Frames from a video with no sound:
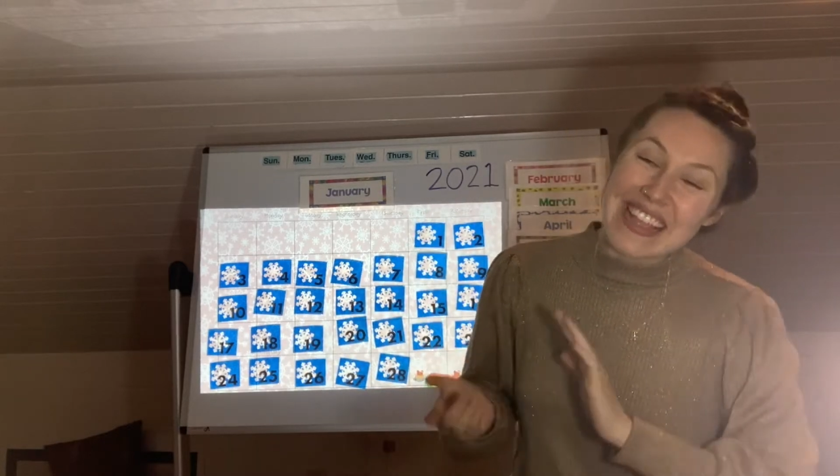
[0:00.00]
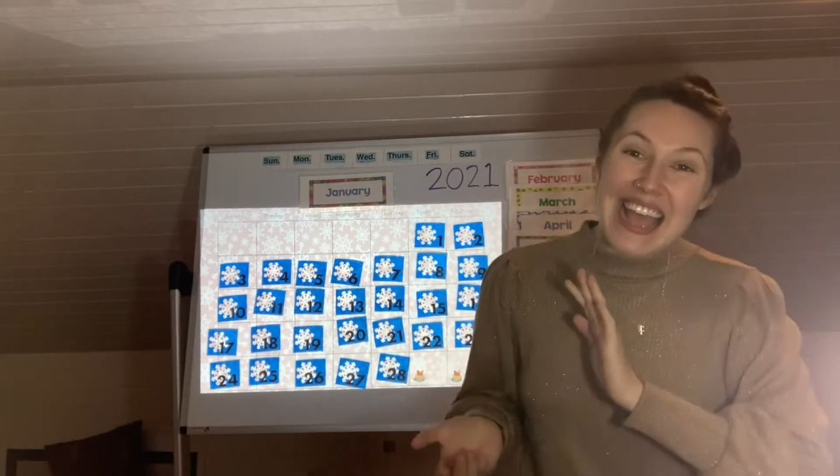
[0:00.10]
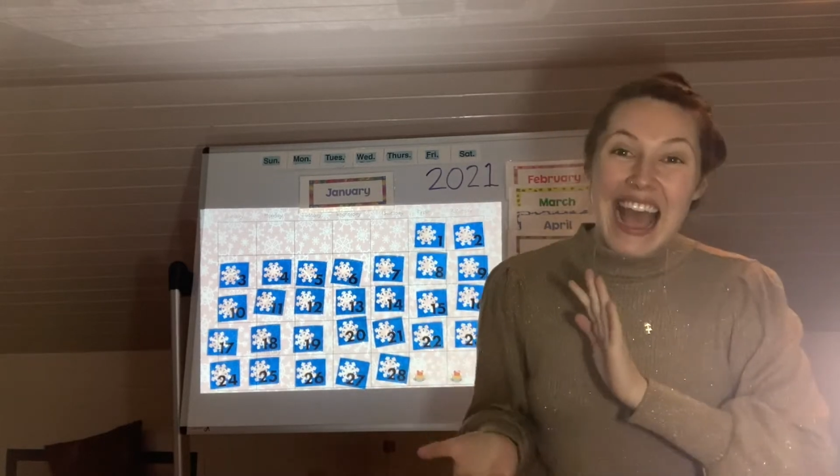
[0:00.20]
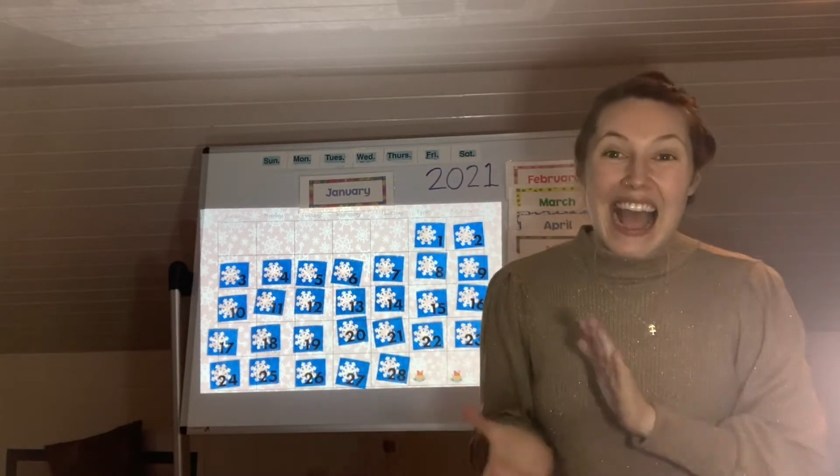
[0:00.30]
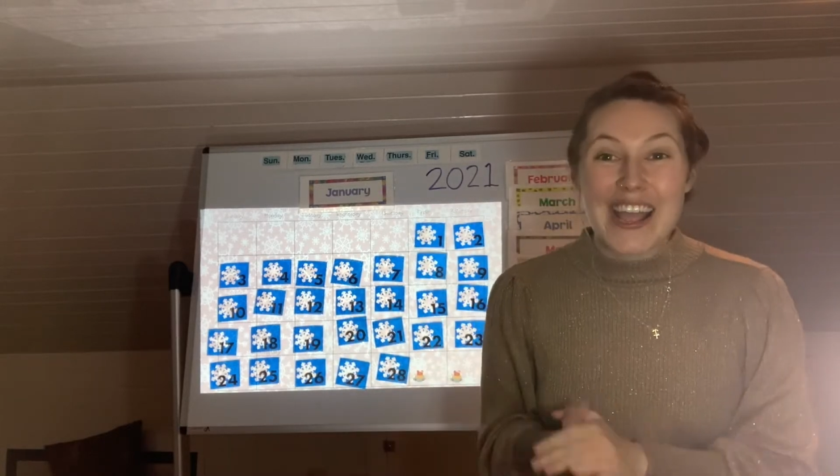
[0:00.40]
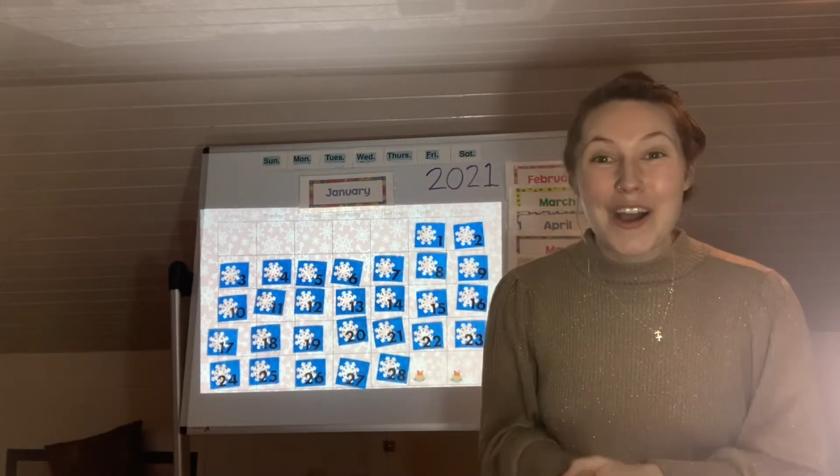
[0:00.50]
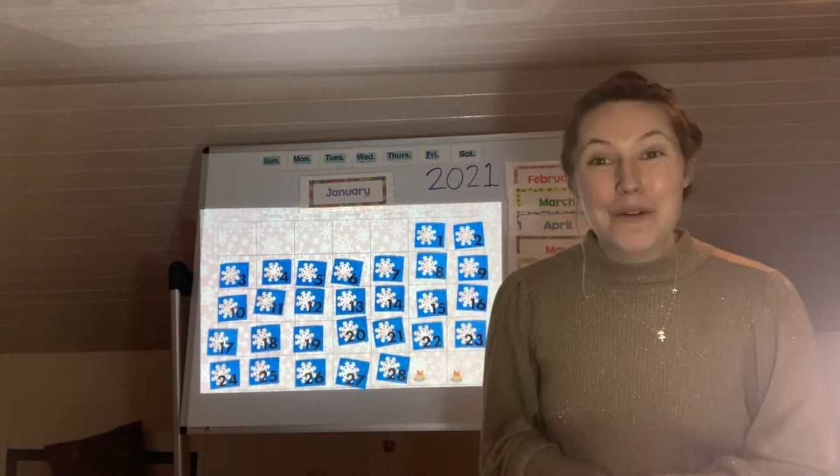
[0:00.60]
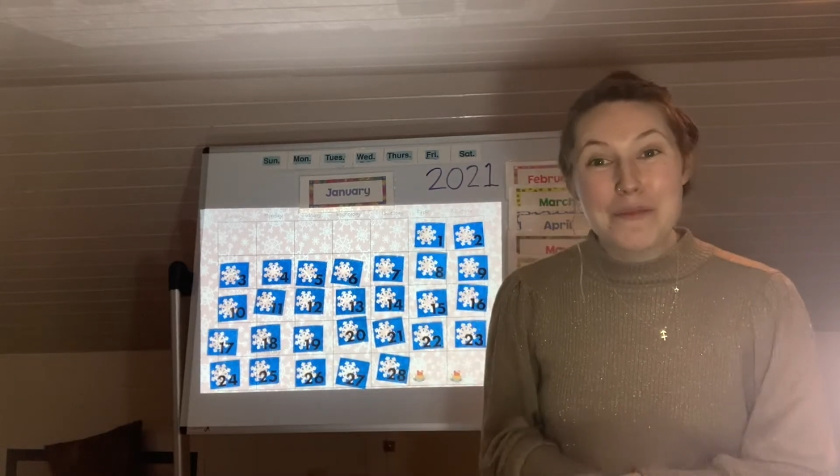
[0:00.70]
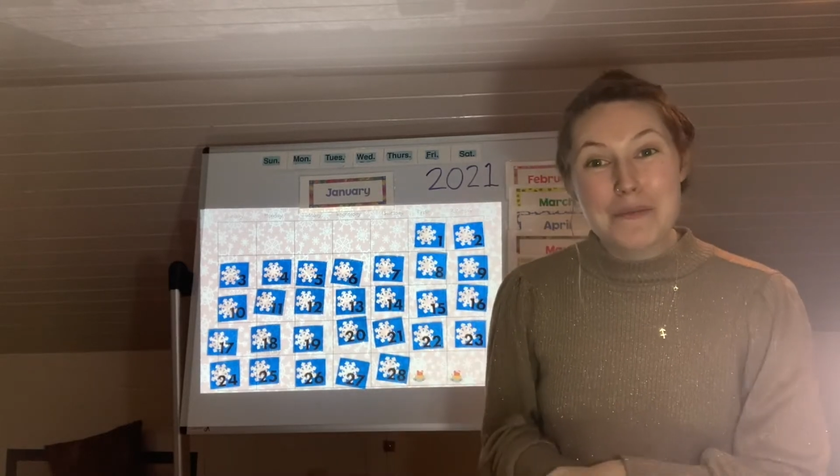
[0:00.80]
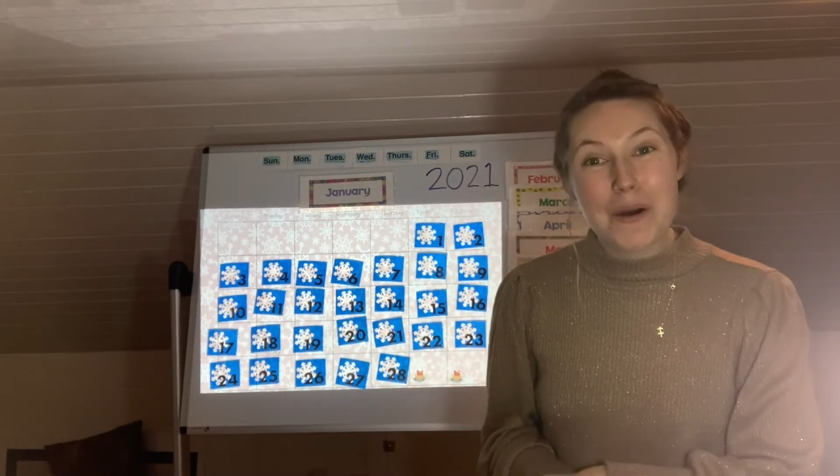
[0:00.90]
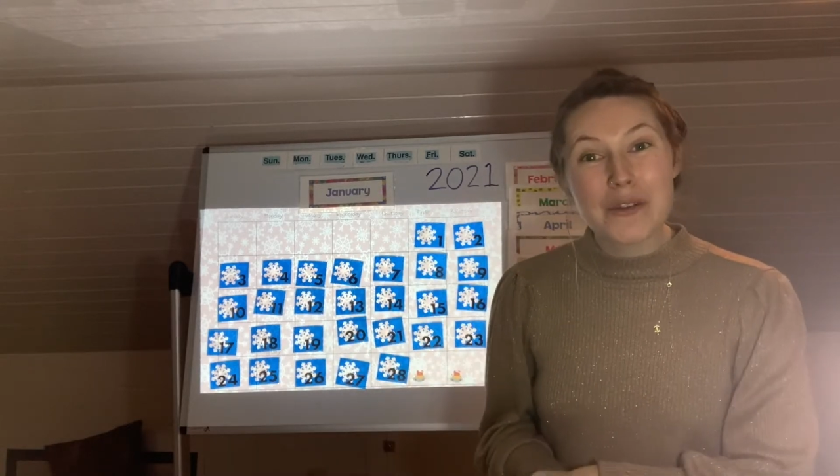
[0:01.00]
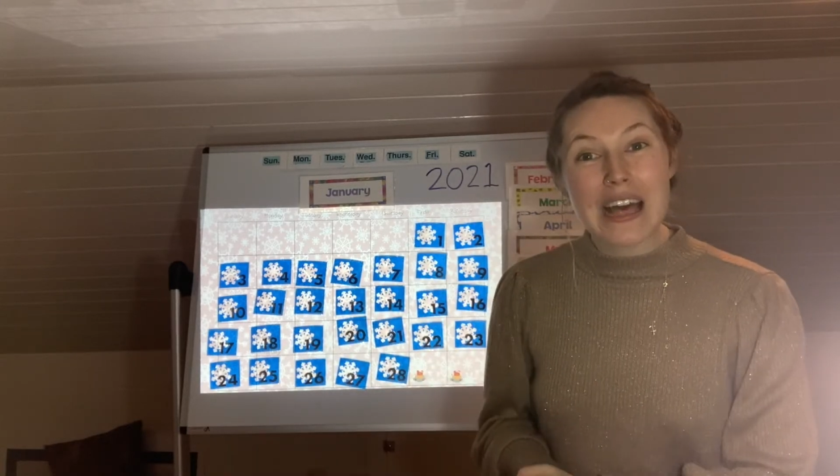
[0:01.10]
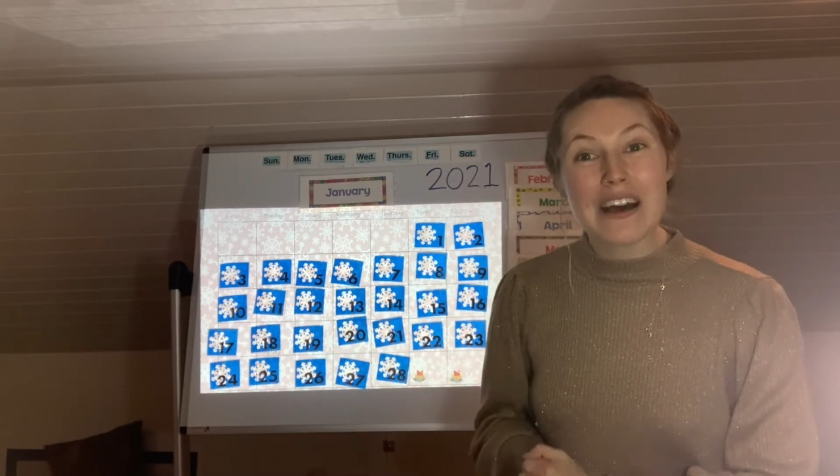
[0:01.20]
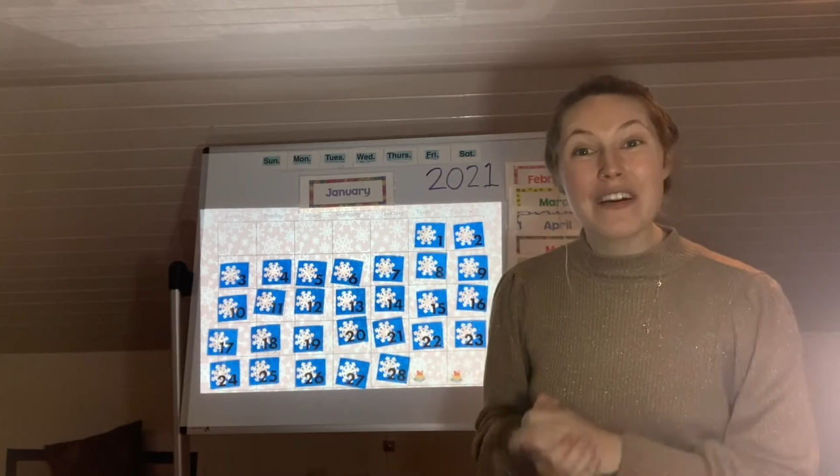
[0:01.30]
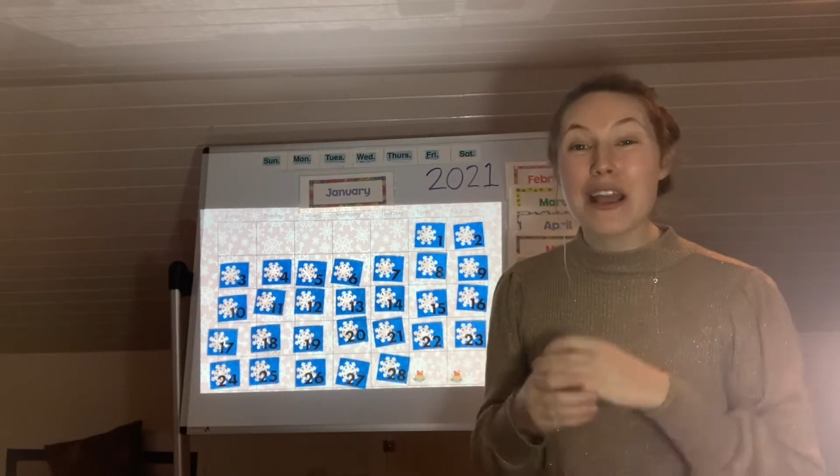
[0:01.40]
I hope you both
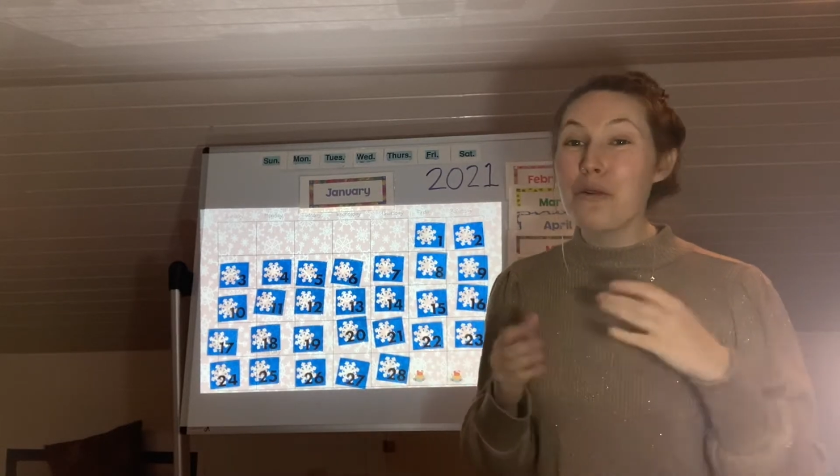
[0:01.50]
have a